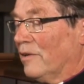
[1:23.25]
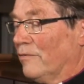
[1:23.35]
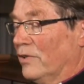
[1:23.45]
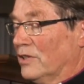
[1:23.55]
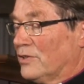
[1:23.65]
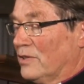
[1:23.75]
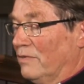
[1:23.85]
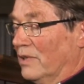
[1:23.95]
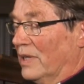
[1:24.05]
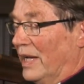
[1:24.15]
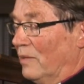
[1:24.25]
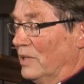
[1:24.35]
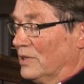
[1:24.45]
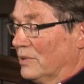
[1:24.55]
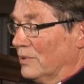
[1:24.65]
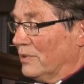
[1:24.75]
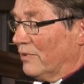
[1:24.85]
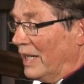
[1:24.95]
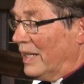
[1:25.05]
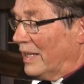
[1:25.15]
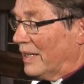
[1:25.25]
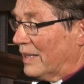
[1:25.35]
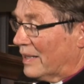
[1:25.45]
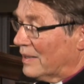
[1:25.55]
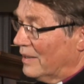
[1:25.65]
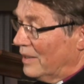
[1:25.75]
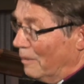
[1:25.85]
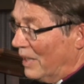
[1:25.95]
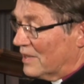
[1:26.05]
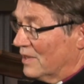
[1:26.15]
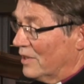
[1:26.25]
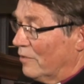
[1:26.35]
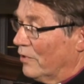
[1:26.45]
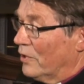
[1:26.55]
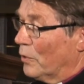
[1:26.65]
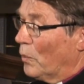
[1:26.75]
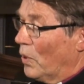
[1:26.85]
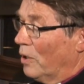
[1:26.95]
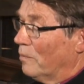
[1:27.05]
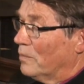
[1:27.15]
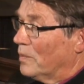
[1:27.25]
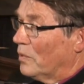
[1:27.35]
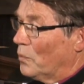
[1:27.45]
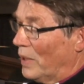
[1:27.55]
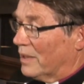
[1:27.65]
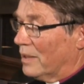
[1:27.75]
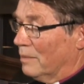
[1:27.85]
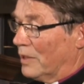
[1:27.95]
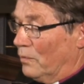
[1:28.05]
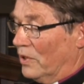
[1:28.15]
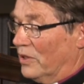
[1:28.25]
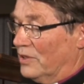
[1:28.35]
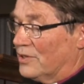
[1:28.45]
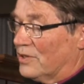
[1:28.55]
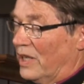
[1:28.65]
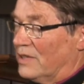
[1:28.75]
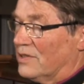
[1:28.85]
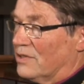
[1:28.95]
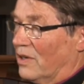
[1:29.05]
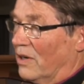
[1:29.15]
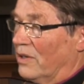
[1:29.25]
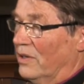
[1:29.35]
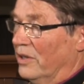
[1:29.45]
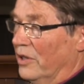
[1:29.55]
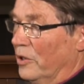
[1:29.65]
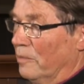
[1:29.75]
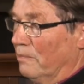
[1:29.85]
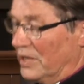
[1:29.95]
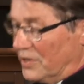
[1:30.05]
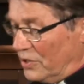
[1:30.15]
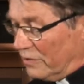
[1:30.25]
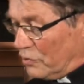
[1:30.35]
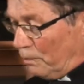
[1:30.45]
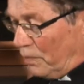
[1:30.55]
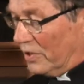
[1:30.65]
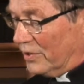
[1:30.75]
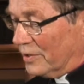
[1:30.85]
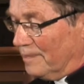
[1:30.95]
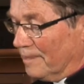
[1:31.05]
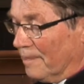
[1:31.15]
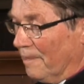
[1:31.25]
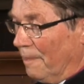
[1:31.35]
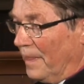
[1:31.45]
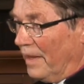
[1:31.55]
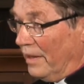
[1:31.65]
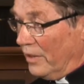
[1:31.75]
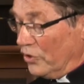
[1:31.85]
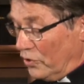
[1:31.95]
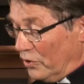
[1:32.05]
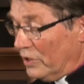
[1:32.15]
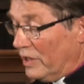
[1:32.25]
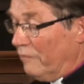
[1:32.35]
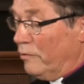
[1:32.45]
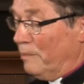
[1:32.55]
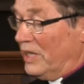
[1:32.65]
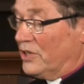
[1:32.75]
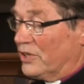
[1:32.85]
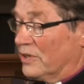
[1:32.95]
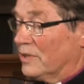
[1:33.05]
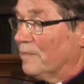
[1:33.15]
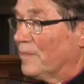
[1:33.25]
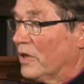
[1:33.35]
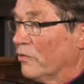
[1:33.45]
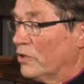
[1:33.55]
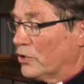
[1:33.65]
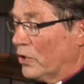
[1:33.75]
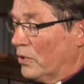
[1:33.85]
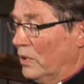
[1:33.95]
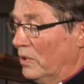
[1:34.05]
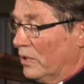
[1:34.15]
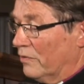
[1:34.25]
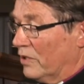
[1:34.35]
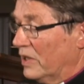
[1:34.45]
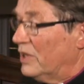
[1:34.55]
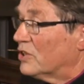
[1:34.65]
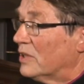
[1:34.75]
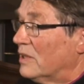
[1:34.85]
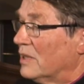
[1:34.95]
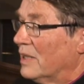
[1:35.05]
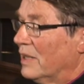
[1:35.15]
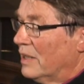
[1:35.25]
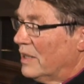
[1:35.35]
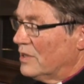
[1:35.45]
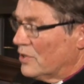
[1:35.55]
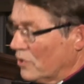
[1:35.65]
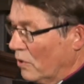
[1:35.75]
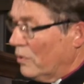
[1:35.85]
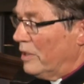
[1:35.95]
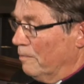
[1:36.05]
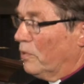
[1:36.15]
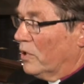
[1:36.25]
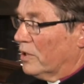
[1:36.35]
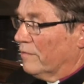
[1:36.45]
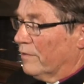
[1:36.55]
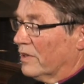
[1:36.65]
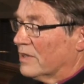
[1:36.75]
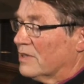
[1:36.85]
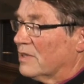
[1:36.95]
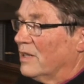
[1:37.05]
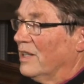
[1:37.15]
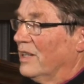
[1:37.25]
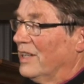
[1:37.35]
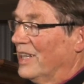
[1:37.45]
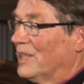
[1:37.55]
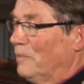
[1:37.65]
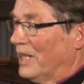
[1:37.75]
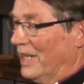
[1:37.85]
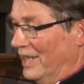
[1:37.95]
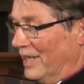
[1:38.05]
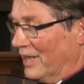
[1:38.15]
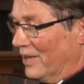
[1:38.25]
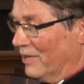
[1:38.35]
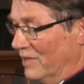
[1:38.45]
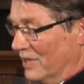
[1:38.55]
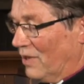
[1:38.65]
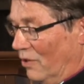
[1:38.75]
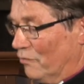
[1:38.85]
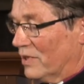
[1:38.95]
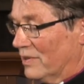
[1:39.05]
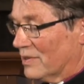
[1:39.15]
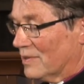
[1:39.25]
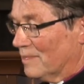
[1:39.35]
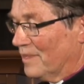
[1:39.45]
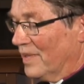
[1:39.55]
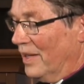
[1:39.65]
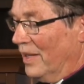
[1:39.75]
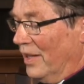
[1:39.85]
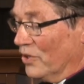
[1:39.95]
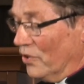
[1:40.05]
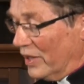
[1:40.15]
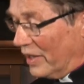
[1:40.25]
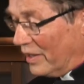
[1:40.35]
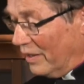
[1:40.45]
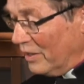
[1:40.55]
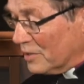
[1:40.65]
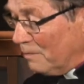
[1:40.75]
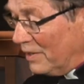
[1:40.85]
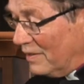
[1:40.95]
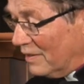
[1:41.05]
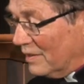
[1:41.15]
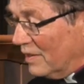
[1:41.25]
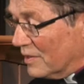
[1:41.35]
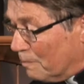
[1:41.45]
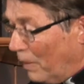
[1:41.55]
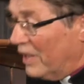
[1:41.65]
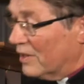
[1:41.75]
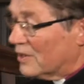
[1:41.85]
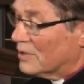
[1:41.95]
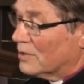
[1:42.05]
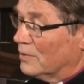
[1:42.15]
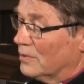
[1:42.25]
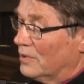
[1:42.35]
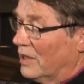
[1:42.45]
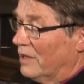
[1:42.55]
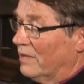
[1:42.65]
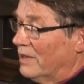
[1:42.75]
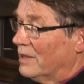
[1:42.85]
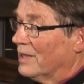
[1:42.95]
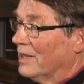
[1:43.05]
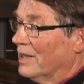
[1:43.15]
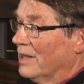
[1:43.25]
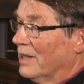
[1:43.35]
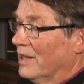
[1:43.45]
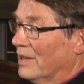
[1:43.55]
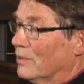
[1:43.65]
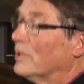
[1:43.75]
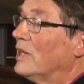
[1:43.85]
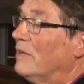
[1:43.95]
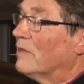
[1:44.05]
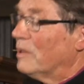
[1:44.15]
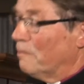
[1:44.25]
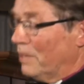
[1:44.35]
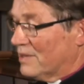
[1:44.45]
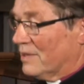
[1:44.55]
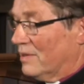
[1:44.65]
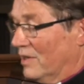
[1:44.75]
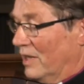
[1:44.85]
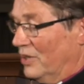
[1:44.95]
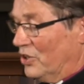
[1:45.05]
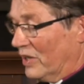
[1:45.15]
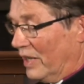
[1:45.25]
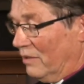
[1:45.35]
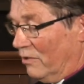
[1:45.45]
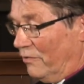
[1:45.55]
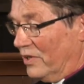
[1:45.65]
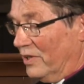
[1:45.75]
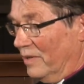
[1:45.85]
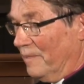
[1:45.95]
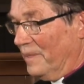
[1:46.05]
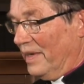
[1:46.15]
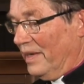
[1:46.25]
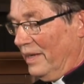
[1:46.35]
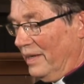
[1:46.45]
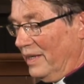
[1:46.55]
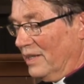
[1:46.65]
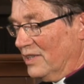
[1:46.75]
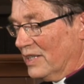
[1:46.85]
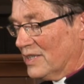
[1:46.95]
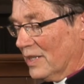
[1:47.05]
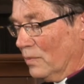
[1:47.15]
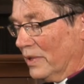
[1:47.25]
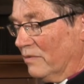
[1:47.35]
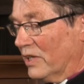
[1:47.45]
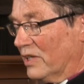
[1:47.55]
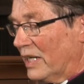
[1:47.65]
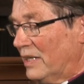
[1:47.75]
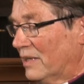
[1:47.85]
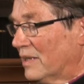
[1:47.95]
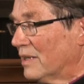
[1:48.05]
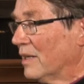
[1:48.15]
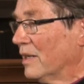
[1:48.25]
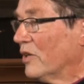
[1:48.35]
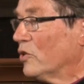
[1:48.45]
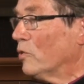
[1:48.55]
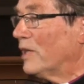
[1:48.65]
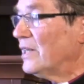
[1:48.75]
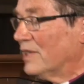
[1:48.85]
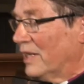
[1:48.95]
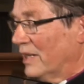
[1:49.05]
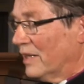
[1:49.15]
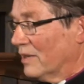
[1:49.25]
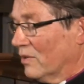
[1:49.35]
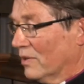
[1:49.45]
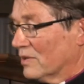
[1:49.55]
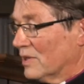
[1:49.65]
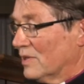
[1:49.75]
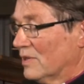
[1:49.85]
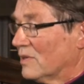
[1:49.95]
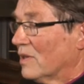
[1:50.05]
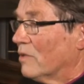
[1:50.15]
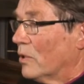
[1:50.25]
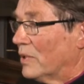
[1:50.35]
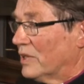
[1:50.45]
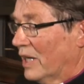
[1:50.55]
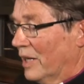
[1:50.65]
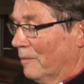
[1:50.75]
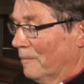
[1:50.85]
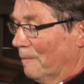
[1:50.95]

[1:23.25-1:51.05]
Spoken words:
First of all, I wish to thank the ambassador for her warm, welcoming words and strong message of support. Your affirmation of the role of religion is so important for us at the beginning of this conference. Your encouragement inspires us to deliver the best religion can offer in addressing one of the great humanitarian causes of our time.